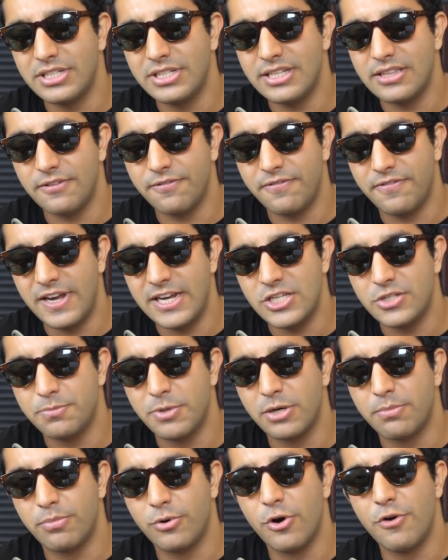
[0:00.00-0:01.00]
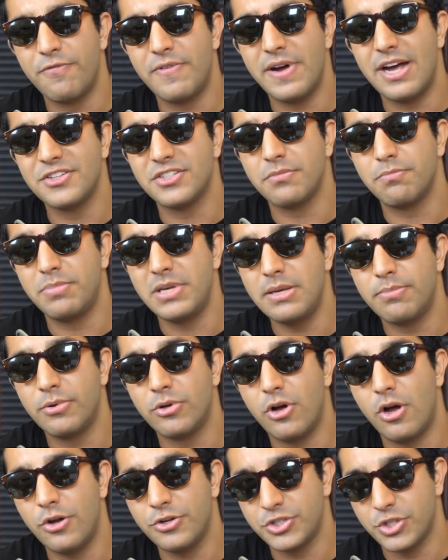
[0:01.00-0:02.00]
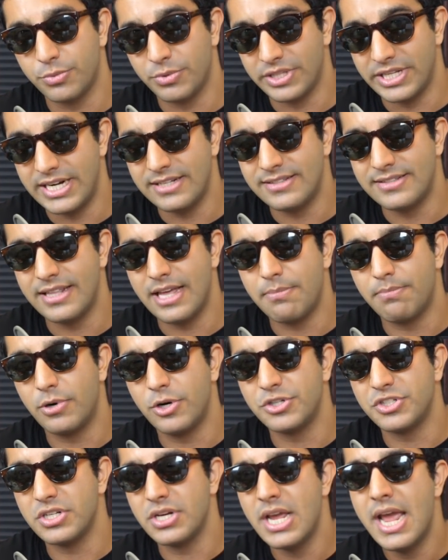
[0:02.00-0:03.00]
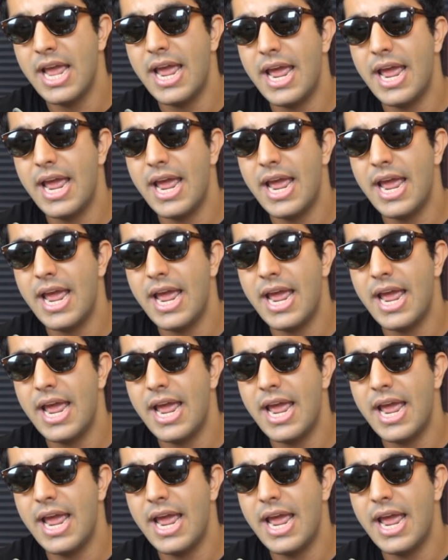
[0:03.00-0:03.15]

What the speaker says: at the Facebook profiles of people also related to that person.